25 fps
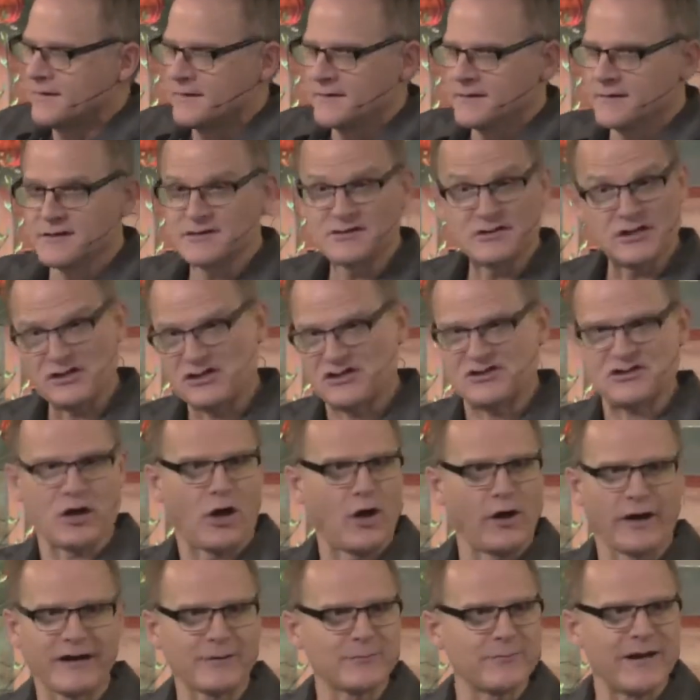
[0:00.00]
there's a
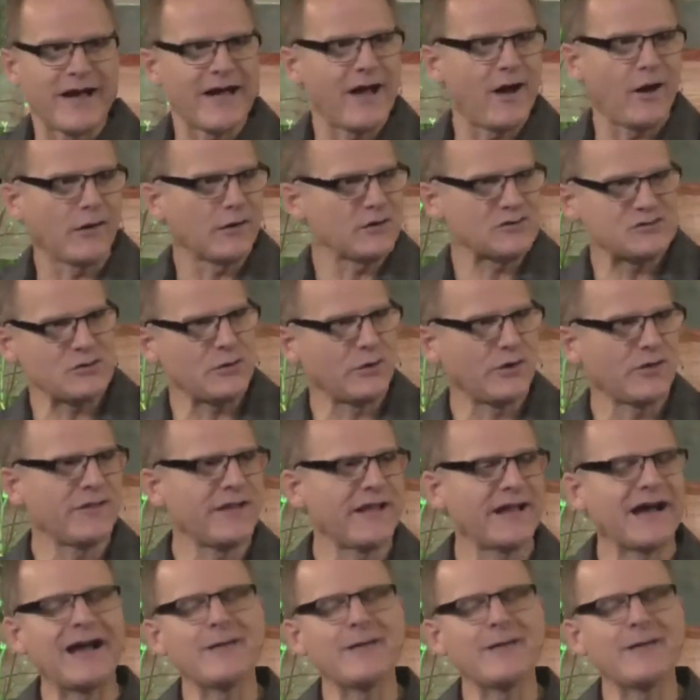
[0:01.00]
song in my heart sort of thing.